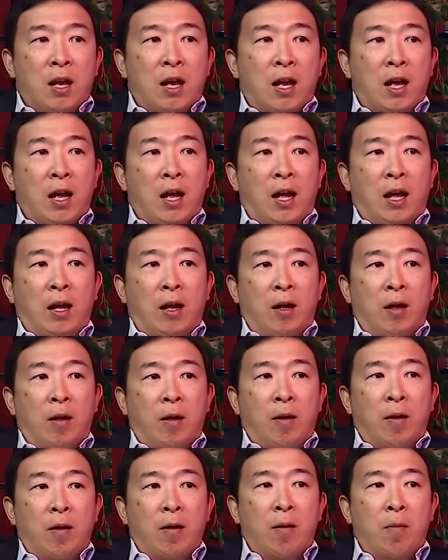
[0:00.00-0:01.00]
uh,
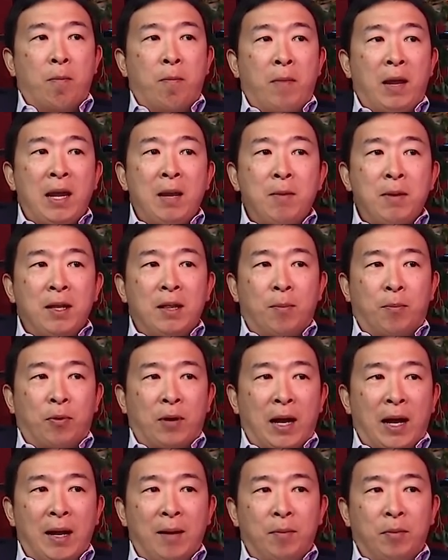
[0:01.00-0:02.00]
maybe the
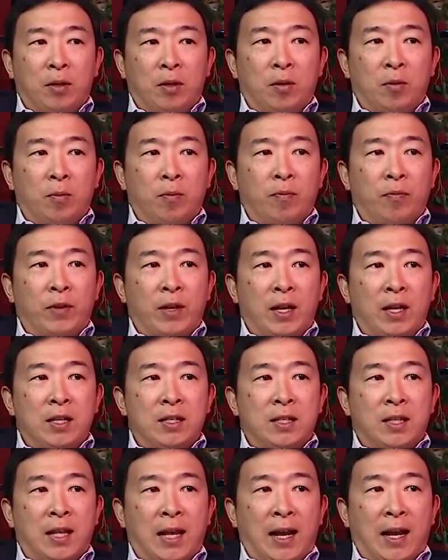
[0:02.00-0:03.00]
problem
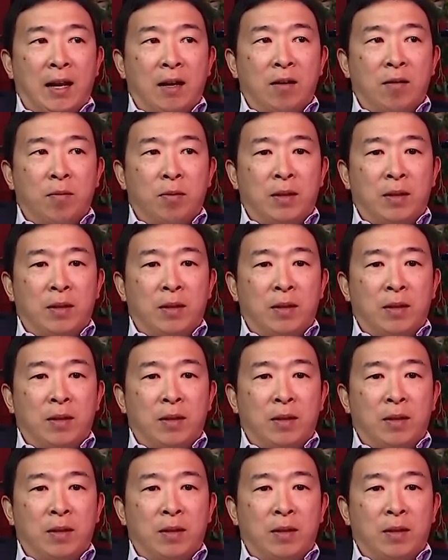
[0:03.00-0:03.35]
is that